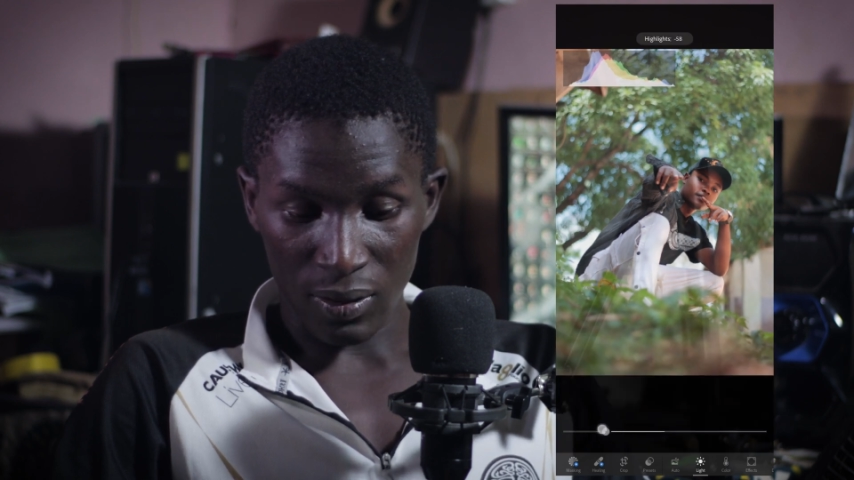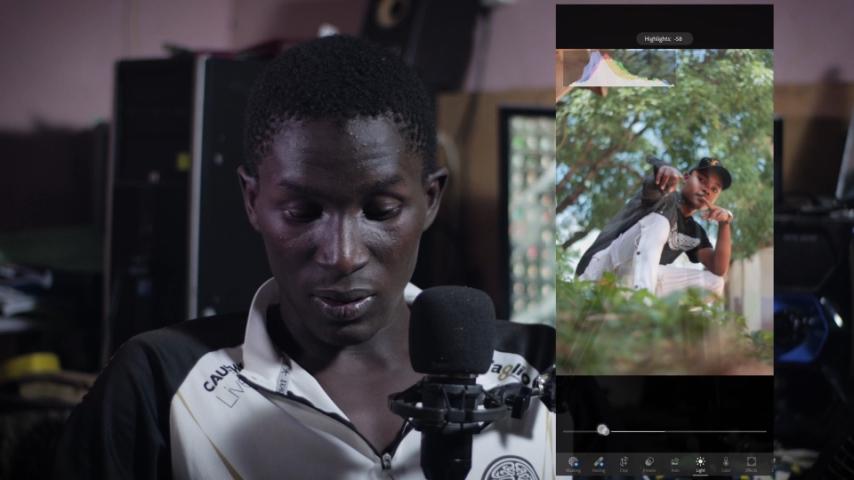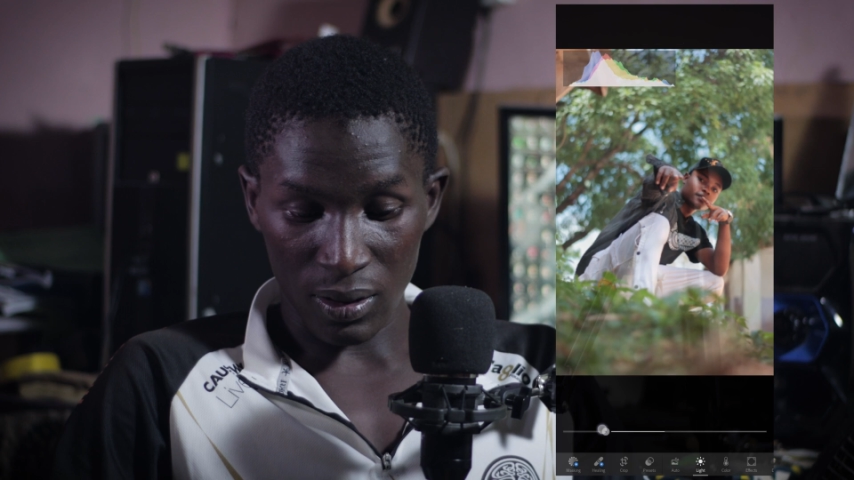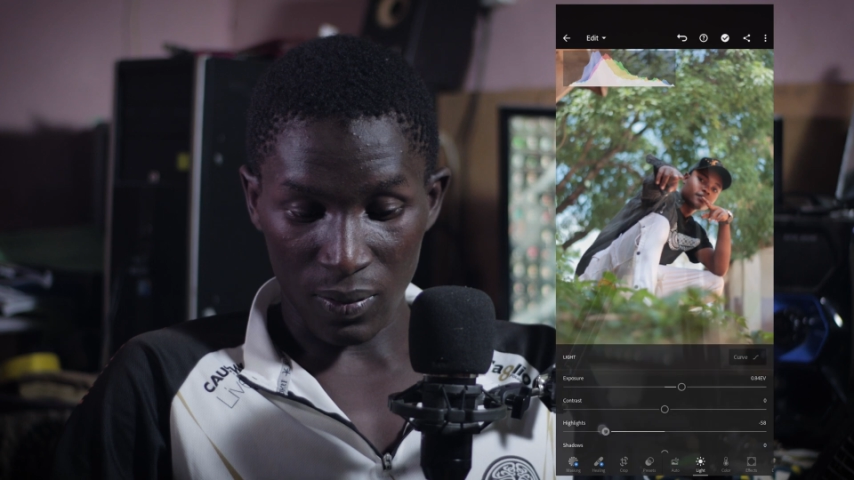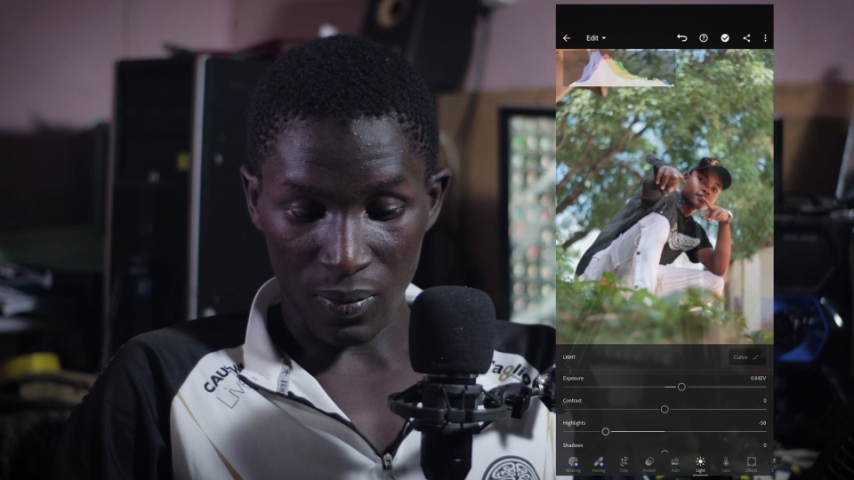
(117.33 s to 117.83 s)

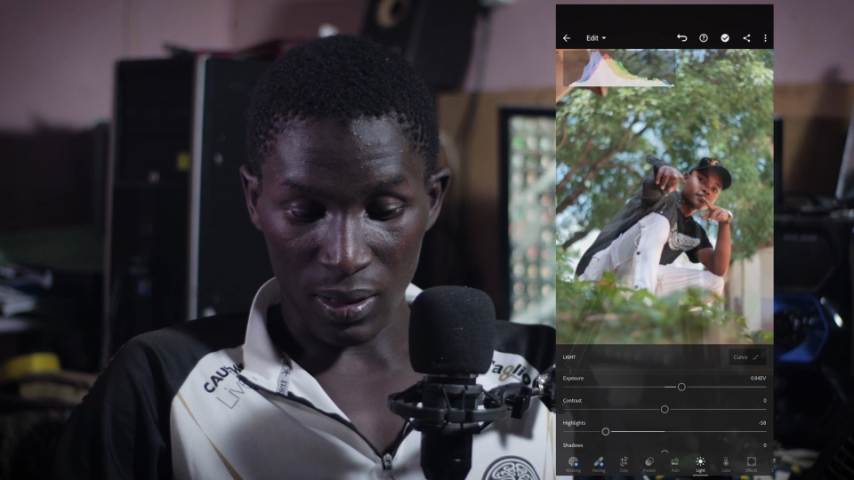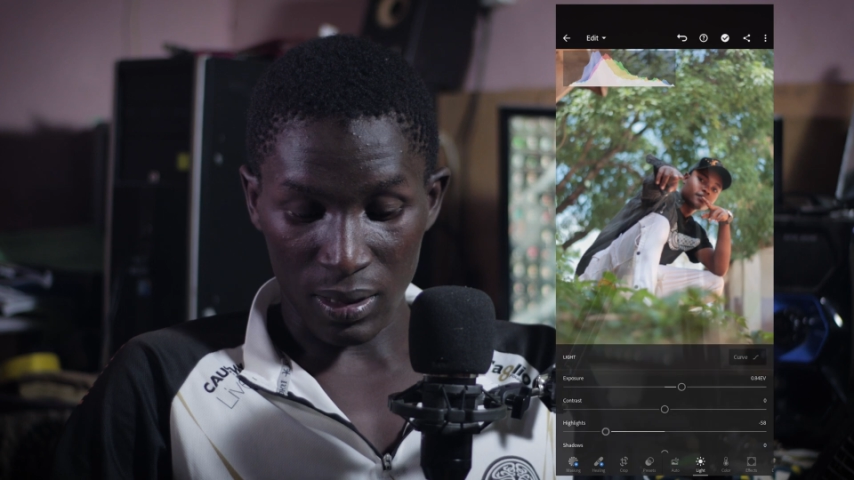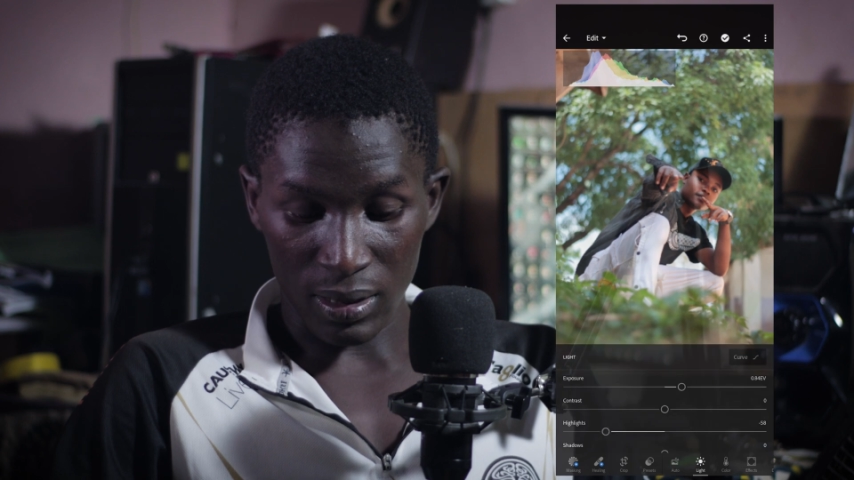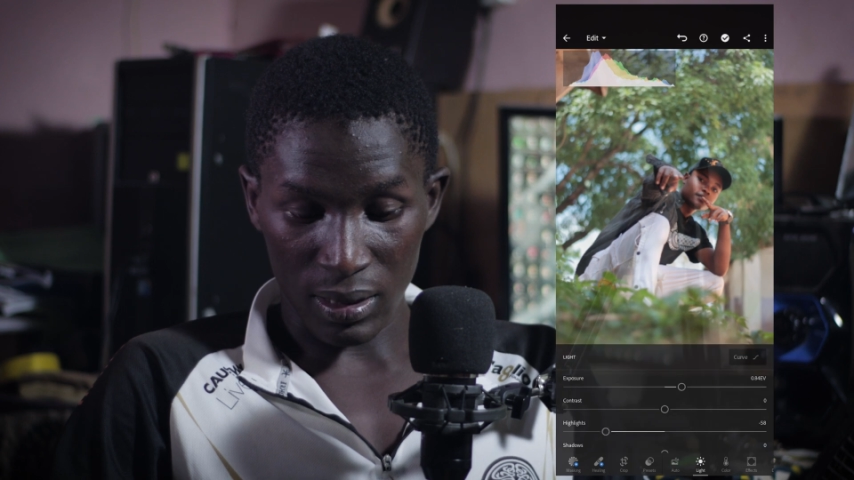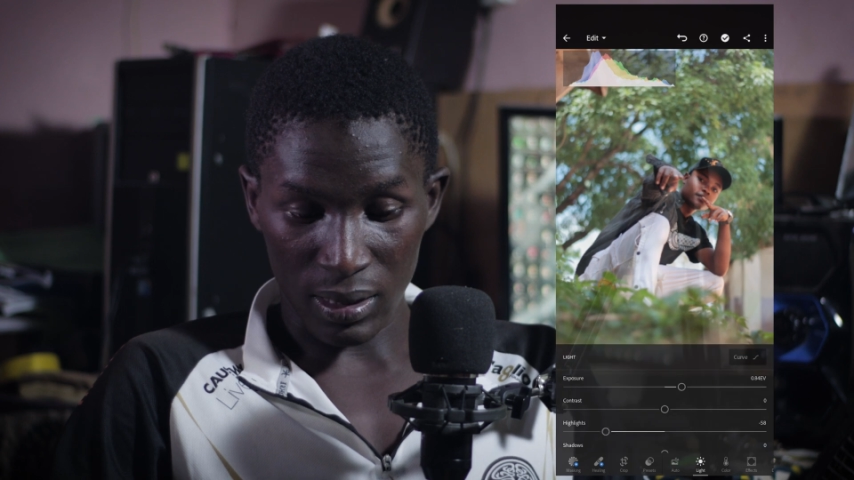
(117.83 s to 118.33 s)
okay,
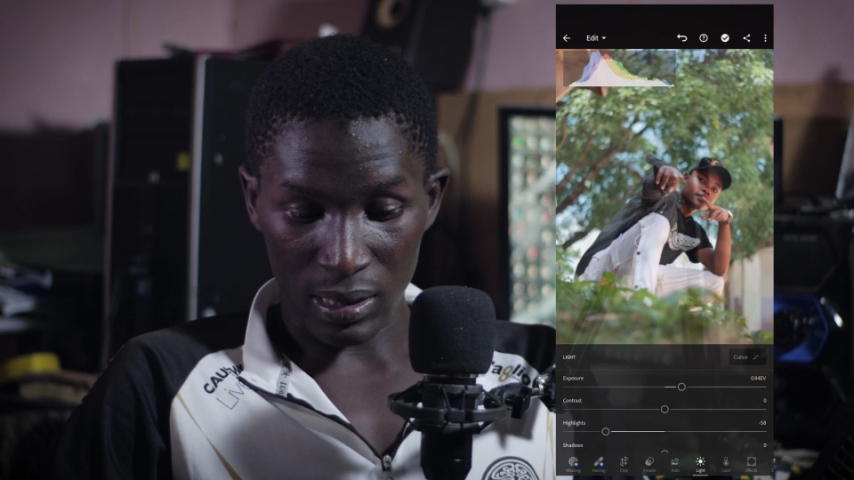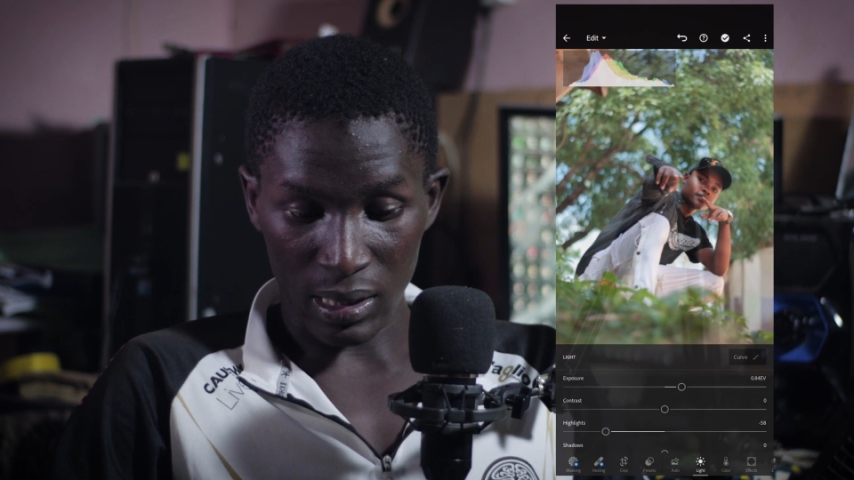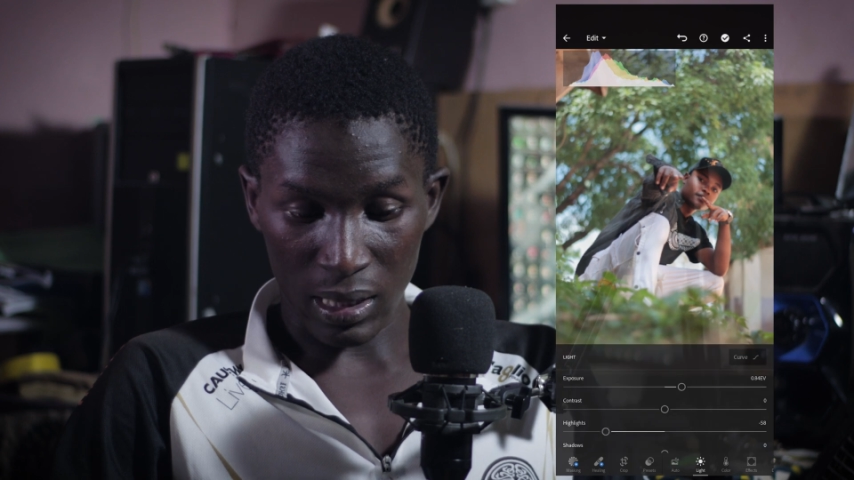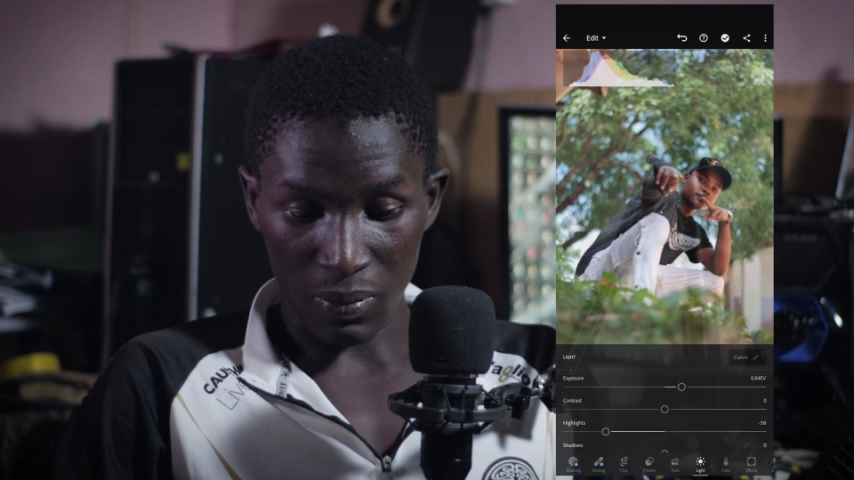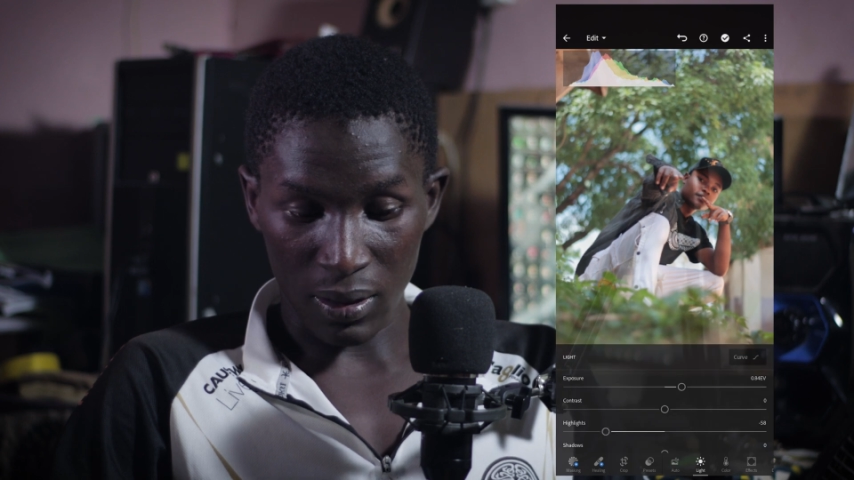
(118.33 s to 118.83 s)
but
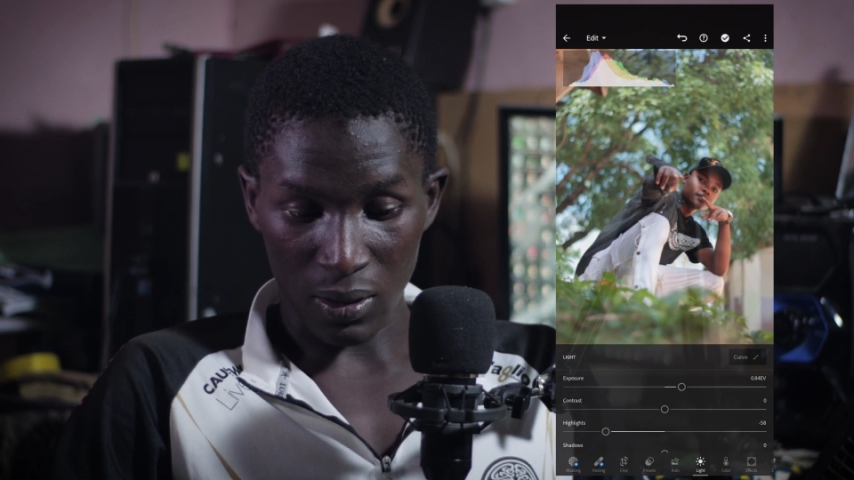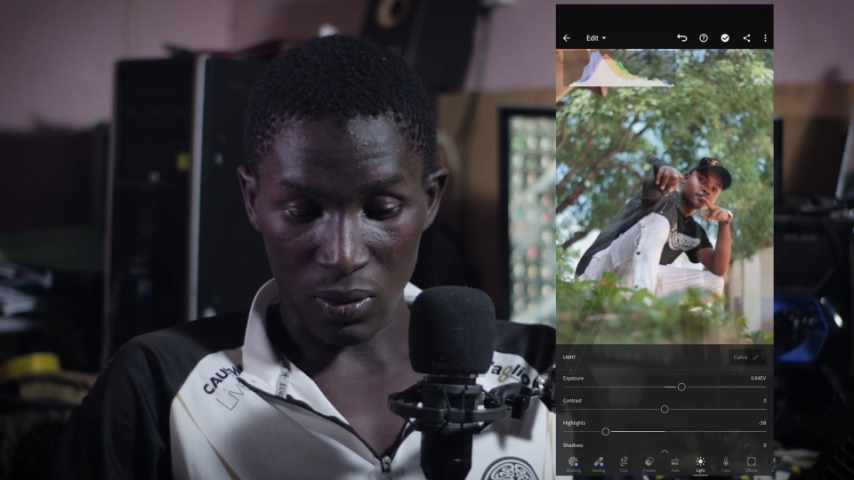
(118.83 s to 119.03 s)
it's helping a